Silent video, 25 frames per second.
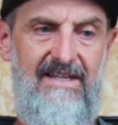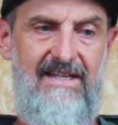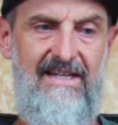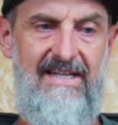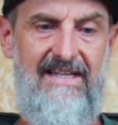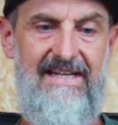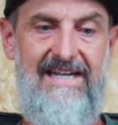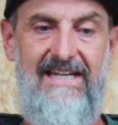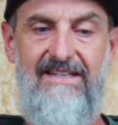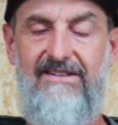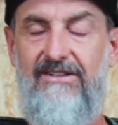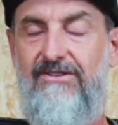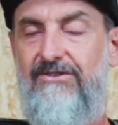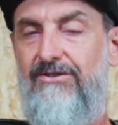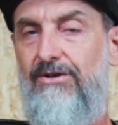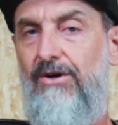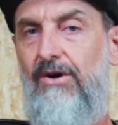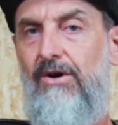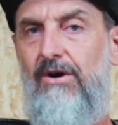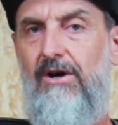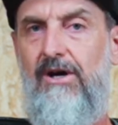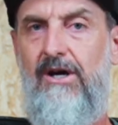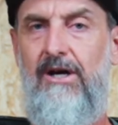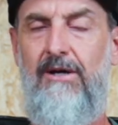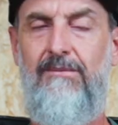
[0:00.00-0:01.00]
at the
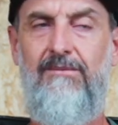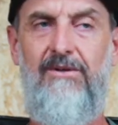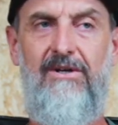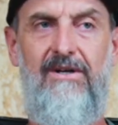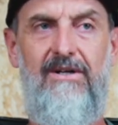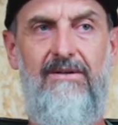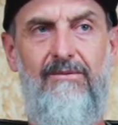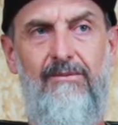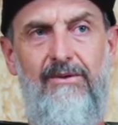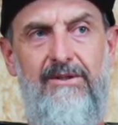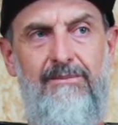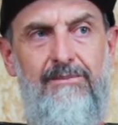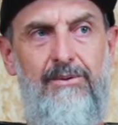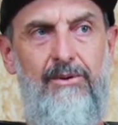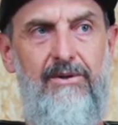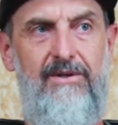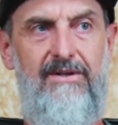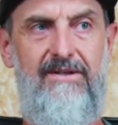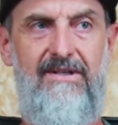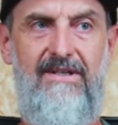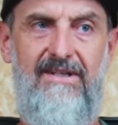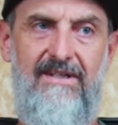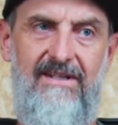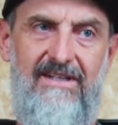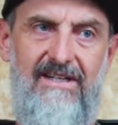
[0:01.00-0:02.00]
time, we
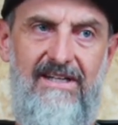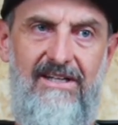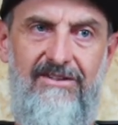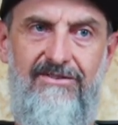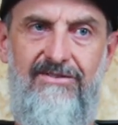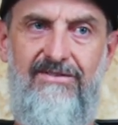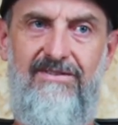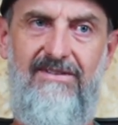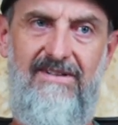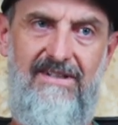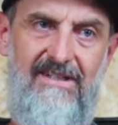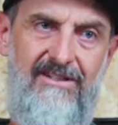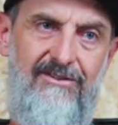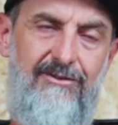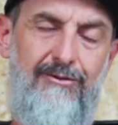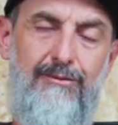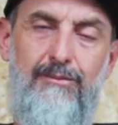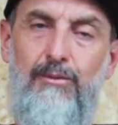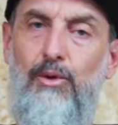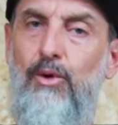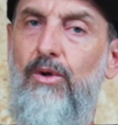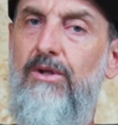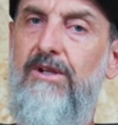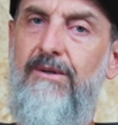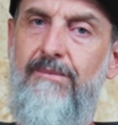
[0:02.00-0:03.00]
put a
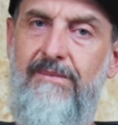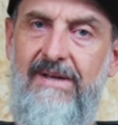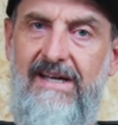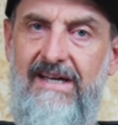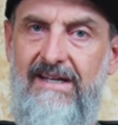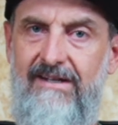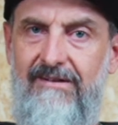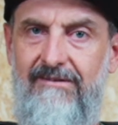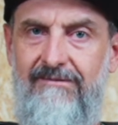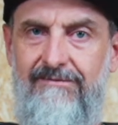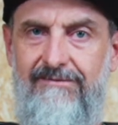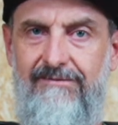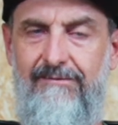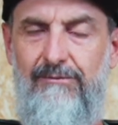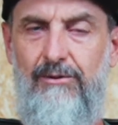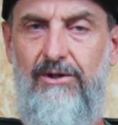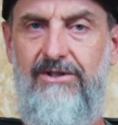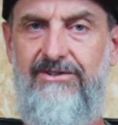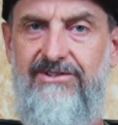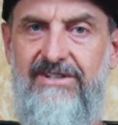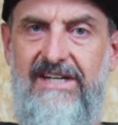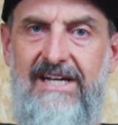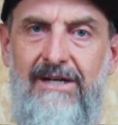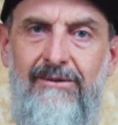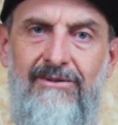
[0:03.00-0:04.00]
small amount of
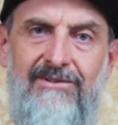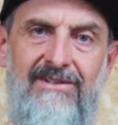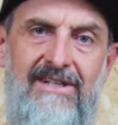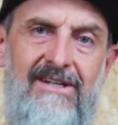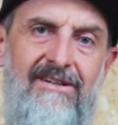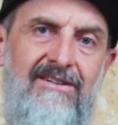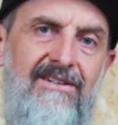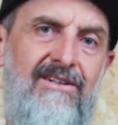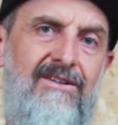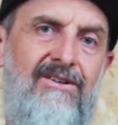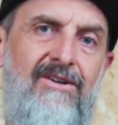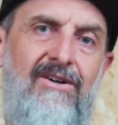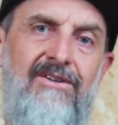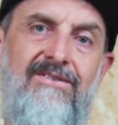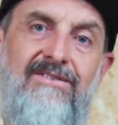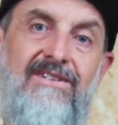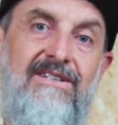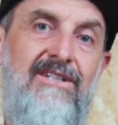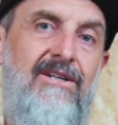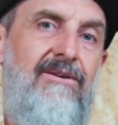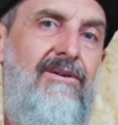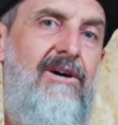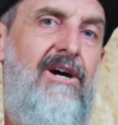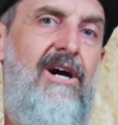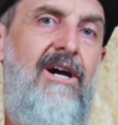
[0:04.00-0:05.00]
what Shay was going to cost
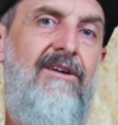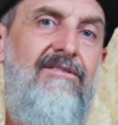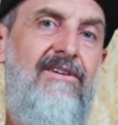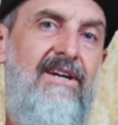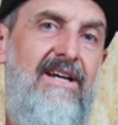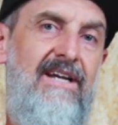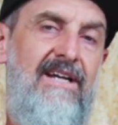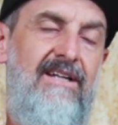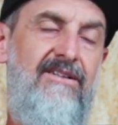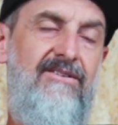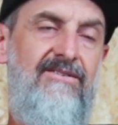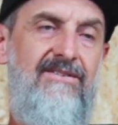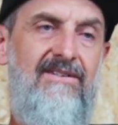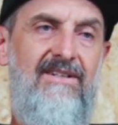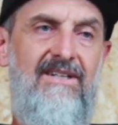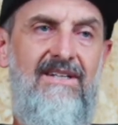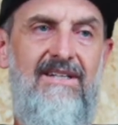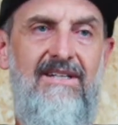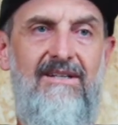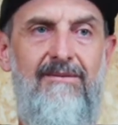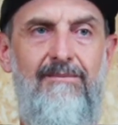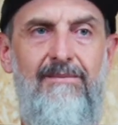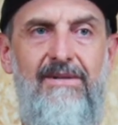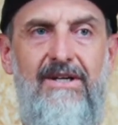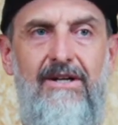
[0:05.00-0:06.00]
into our overheads,
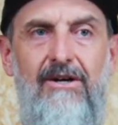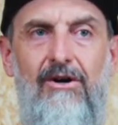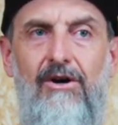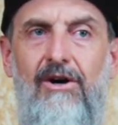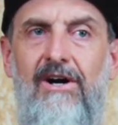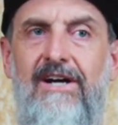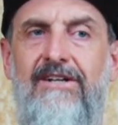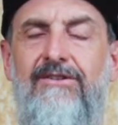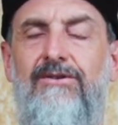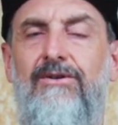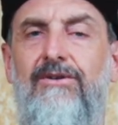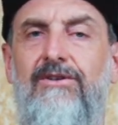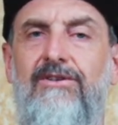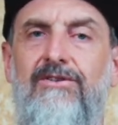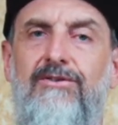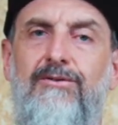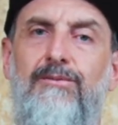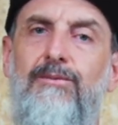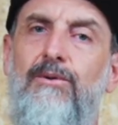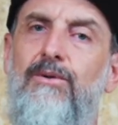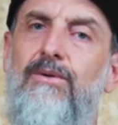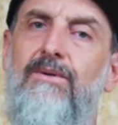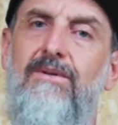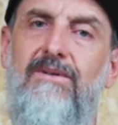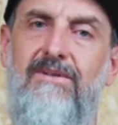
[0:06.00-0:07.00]
but I took
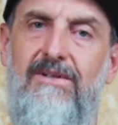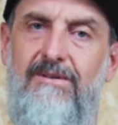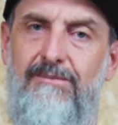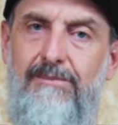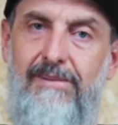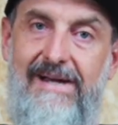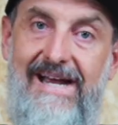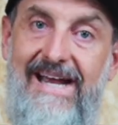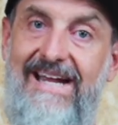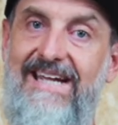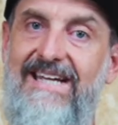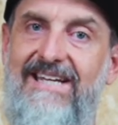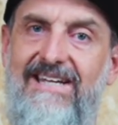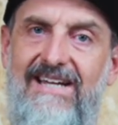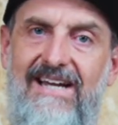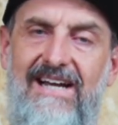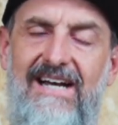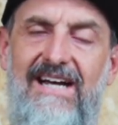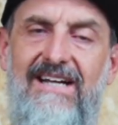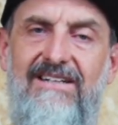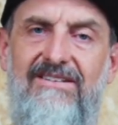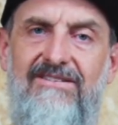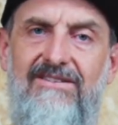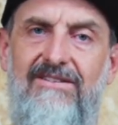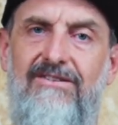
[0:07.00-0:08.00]
a pay
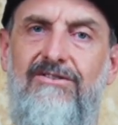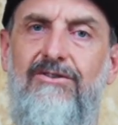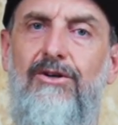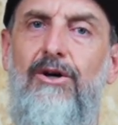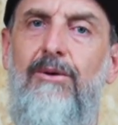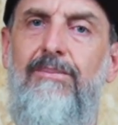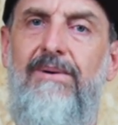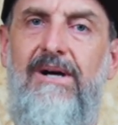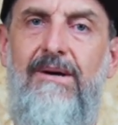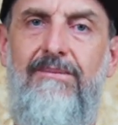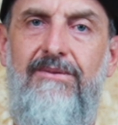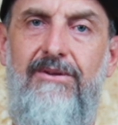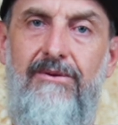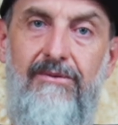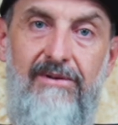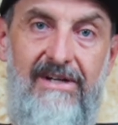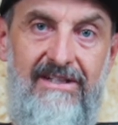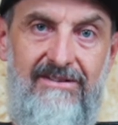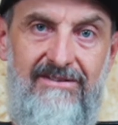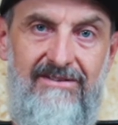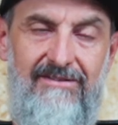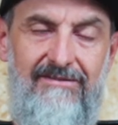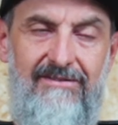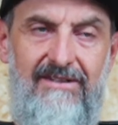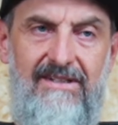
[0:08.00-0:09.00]
cut to top up the
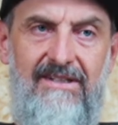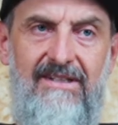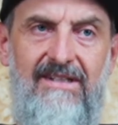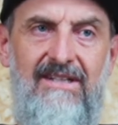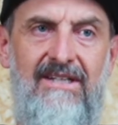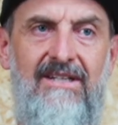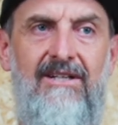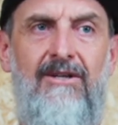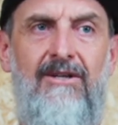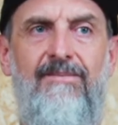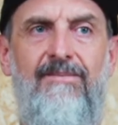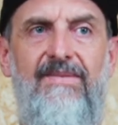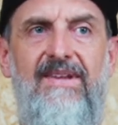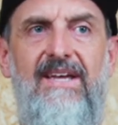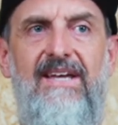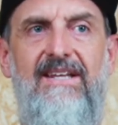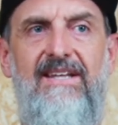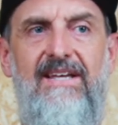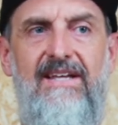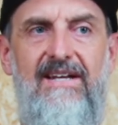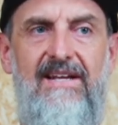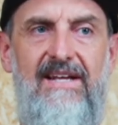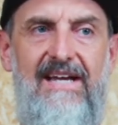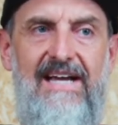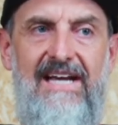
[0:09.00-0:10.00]
rest of it. And
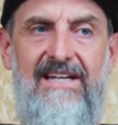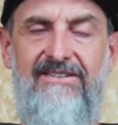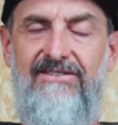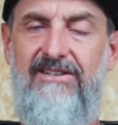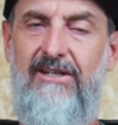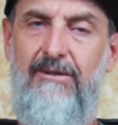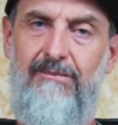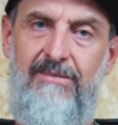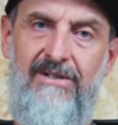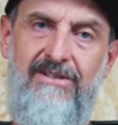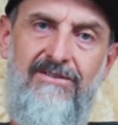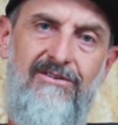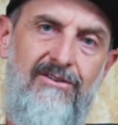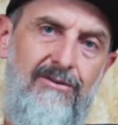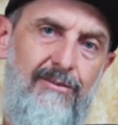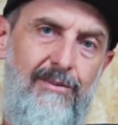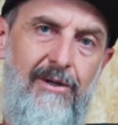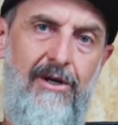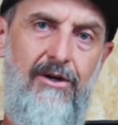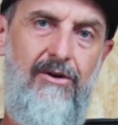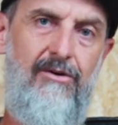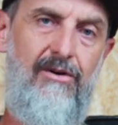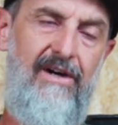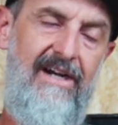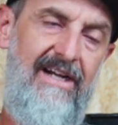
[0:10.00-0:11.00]
then as our business
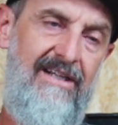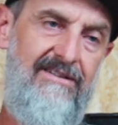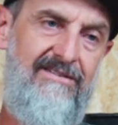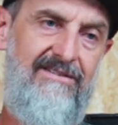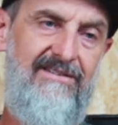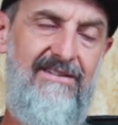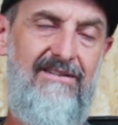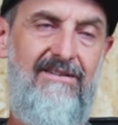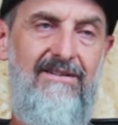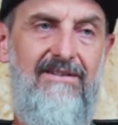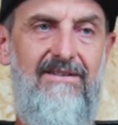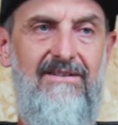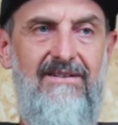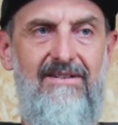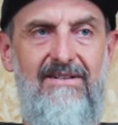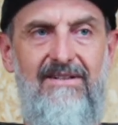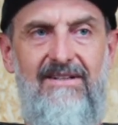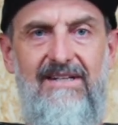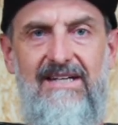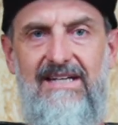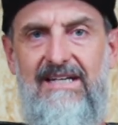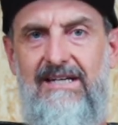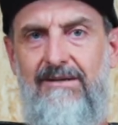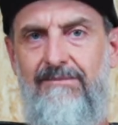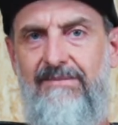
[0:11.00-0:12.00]
progressed and
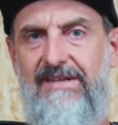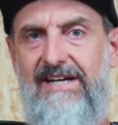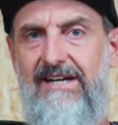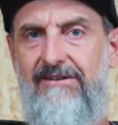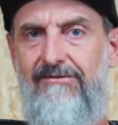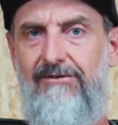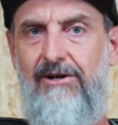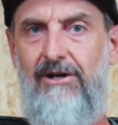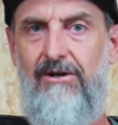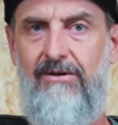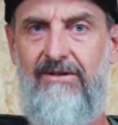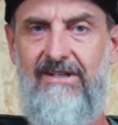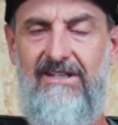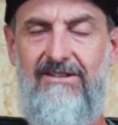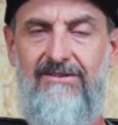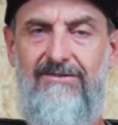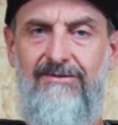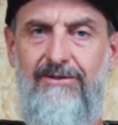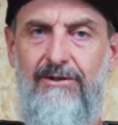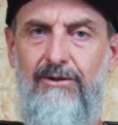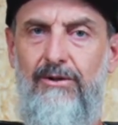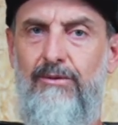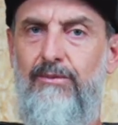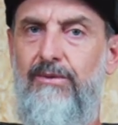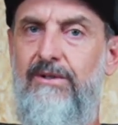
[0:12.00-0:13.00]
that role gets
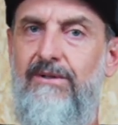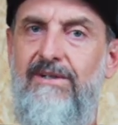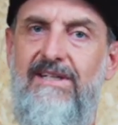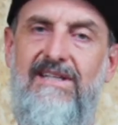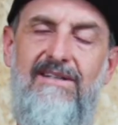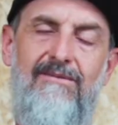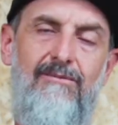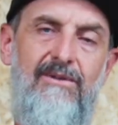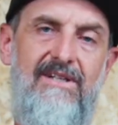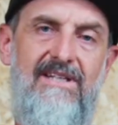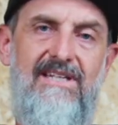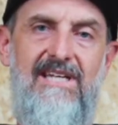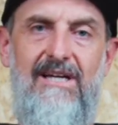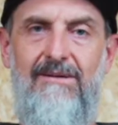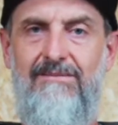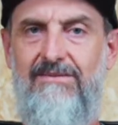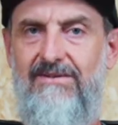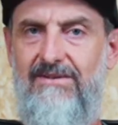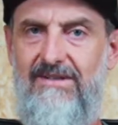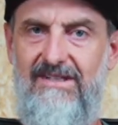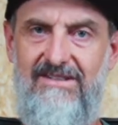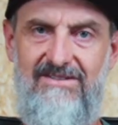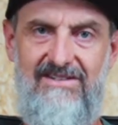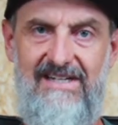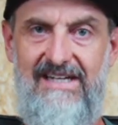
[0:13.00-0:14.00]
filled, we
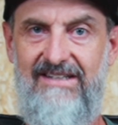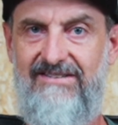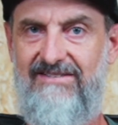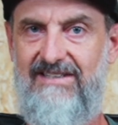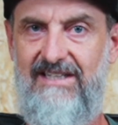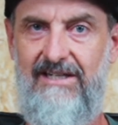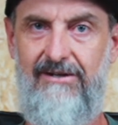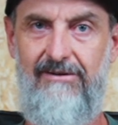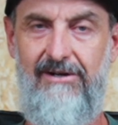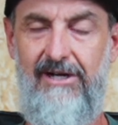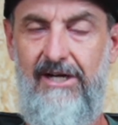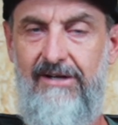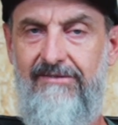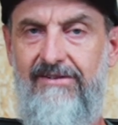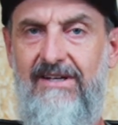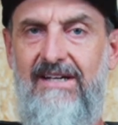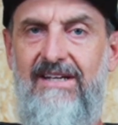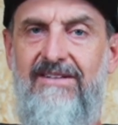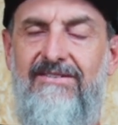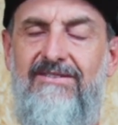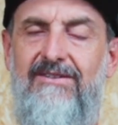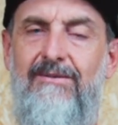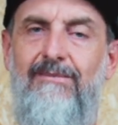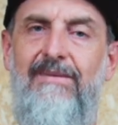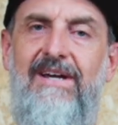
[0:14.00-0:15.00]
kept adjusting our
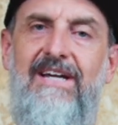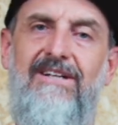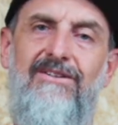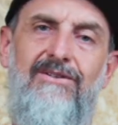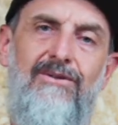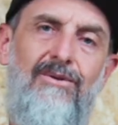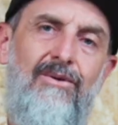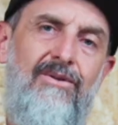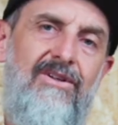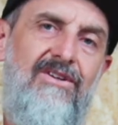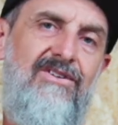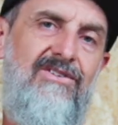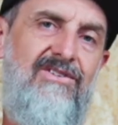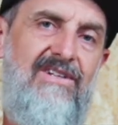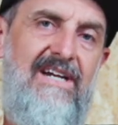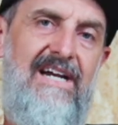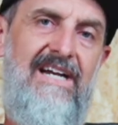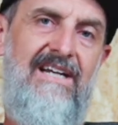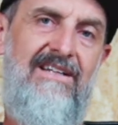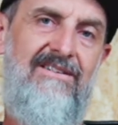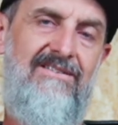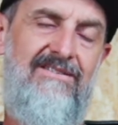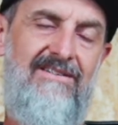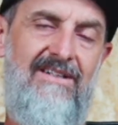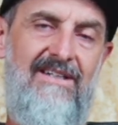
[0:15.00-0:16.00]
overheads to make sure that
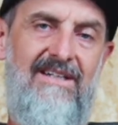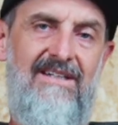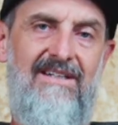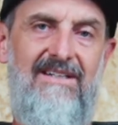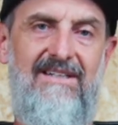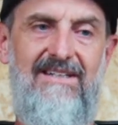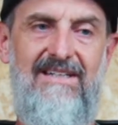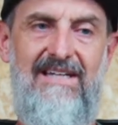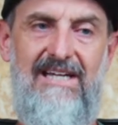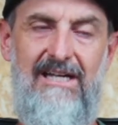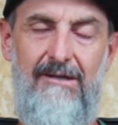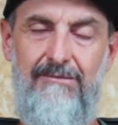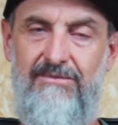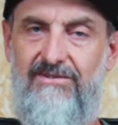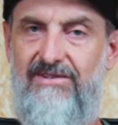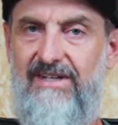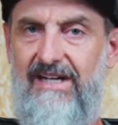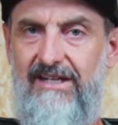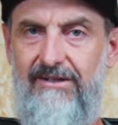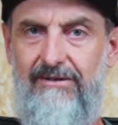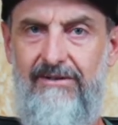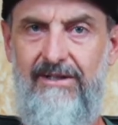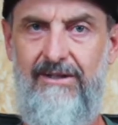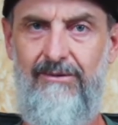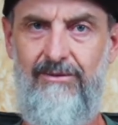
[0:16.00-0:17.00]
Shay's
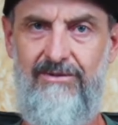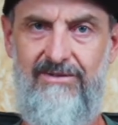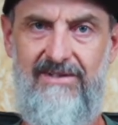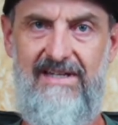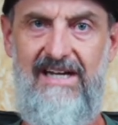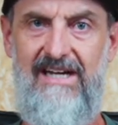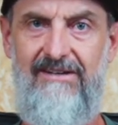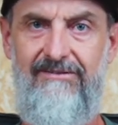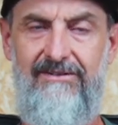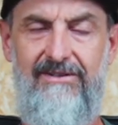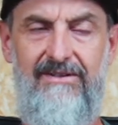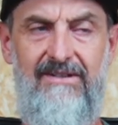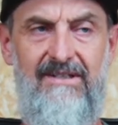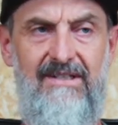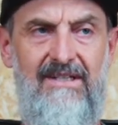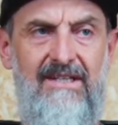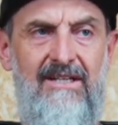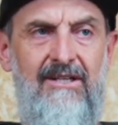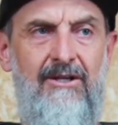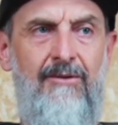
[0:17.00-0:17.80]
salary was covered.